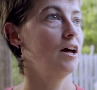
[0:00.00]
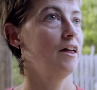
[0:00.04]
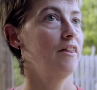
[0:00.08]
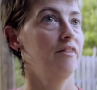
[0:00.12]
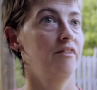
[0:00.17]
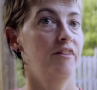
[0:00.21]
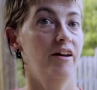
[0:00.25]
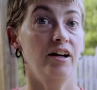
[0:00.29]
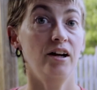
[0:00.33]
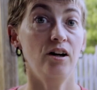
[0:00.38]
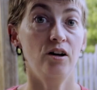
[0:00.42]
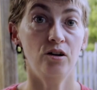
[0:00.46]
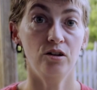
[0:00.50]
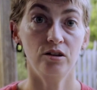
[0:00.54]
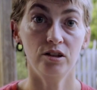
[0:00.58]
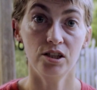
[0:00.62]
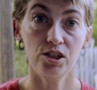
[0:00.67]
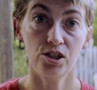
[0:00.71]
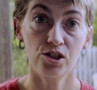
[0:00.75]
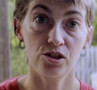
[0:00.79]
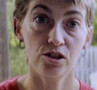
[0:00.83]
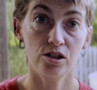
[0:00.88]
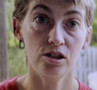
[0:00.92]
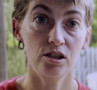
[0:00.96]
They are the
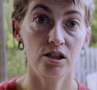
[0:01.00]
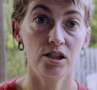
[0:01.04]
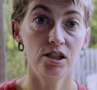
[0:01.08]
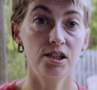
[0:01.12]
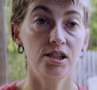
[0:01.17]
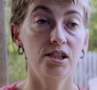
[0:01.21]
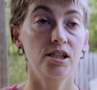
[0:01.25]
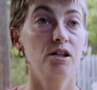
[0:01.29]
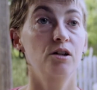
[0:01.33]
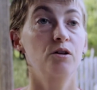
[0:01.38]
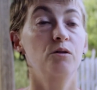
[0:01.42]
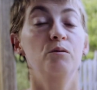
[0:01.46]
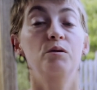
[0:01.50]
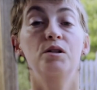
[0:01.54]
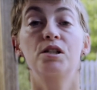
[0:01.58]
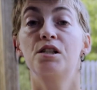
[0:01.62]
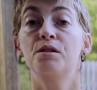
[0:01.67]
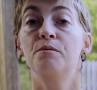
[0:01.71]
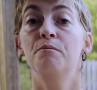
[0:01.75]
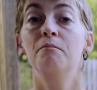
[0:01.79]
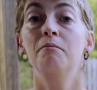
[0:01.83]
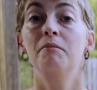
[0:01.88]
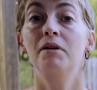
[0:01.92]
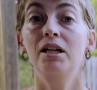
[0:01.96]
strongest, which
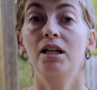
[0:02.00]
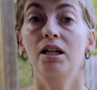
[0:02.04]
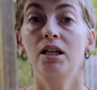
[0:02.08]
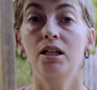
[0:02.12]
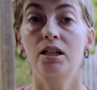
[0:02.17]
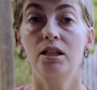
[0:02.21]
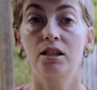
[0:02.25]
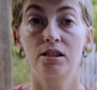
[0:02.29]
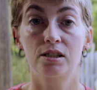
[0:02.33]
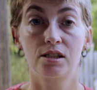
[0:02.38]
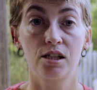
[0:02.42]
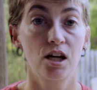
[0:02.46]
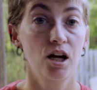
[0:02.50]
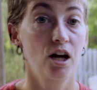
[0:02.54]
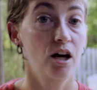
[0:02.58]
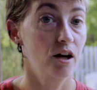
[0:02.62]
means